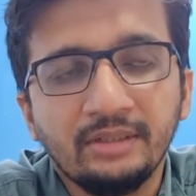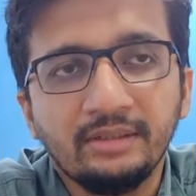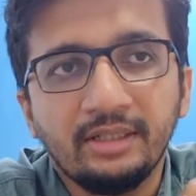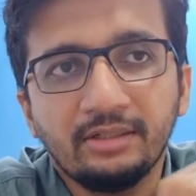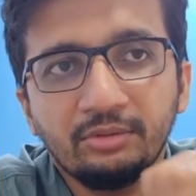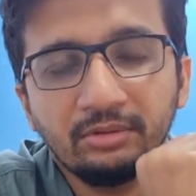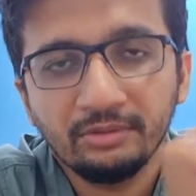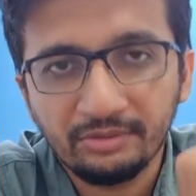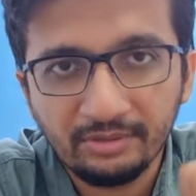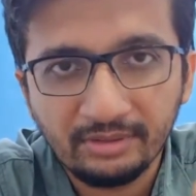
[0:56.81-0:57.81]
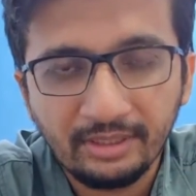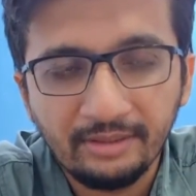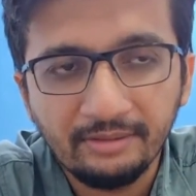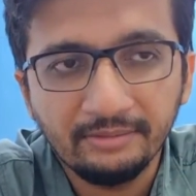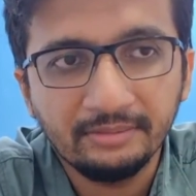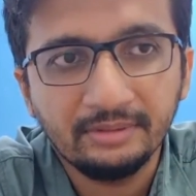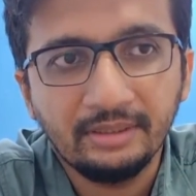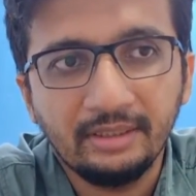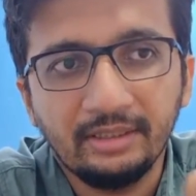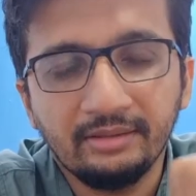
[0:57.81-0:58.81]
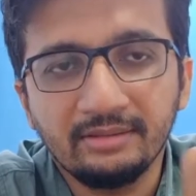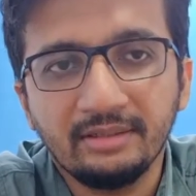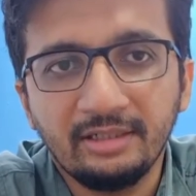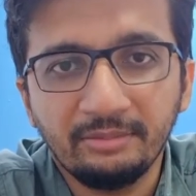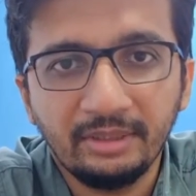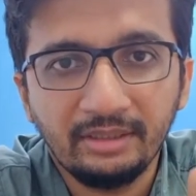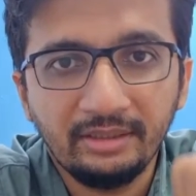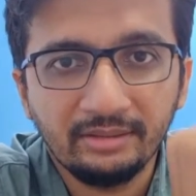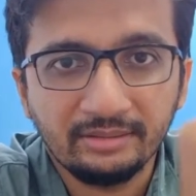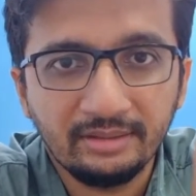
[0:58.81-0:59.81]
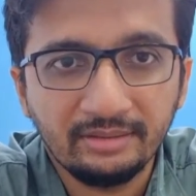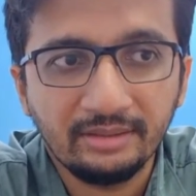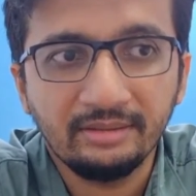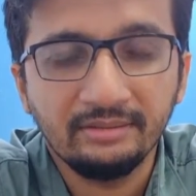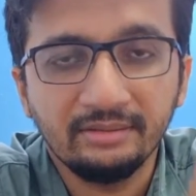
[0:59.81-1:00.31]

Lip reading: they are too close to skin, and this ultimately results in